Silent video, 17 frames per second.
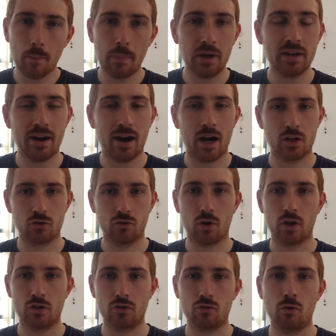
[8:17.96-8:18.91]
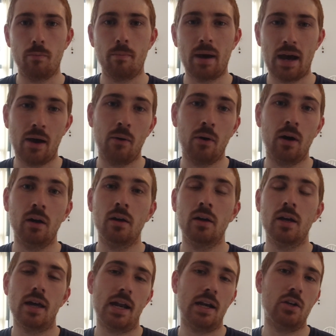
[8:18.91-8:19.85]
but characterized through
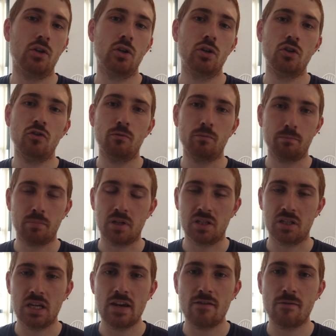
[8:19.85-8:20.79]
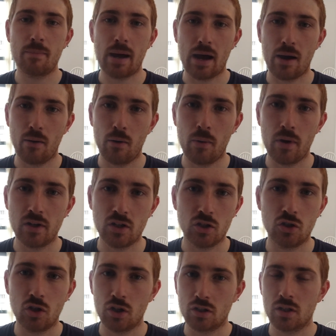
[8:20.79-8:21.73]
power. And you could use perceived power, which
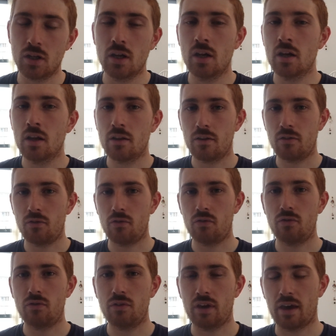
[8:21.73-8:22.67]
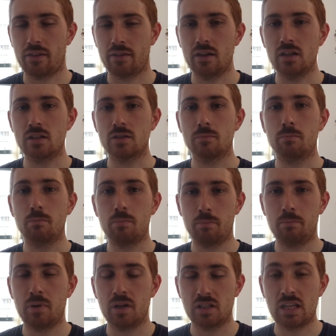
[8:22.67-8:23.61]
is just the athlete's
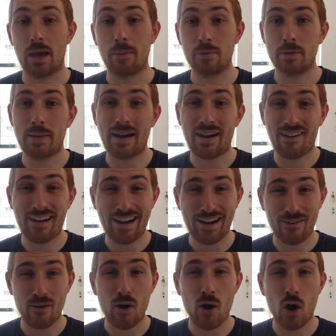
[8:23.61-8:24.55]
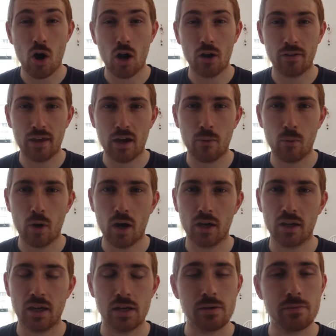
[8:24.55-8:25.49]
perception about how hard they're
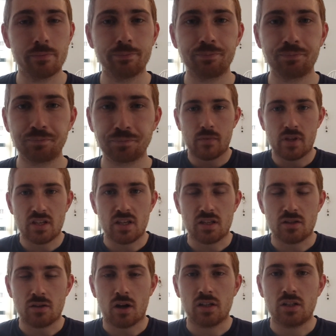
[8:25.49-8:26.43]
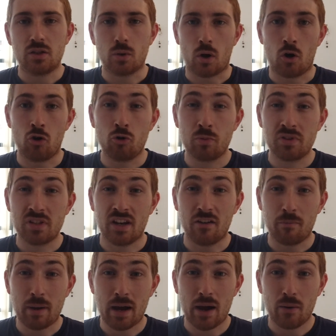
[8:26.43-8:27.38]
working. This is 90 to 100%
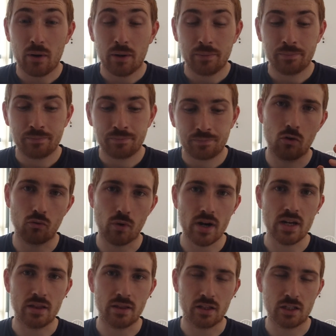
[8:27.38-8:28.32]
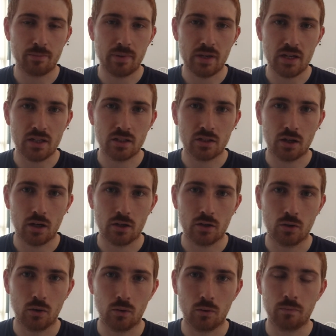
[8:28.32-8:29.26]
of power, great in the speed
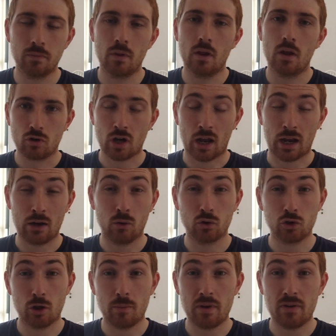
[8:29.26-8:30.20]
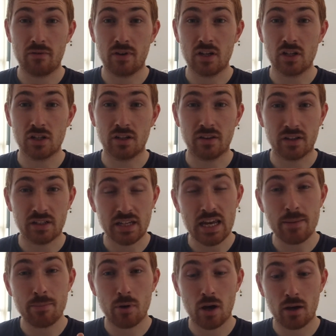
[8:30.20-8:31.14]
cycle, can also be featured in the
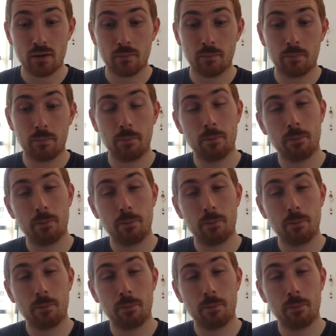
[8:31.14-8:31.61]
taper,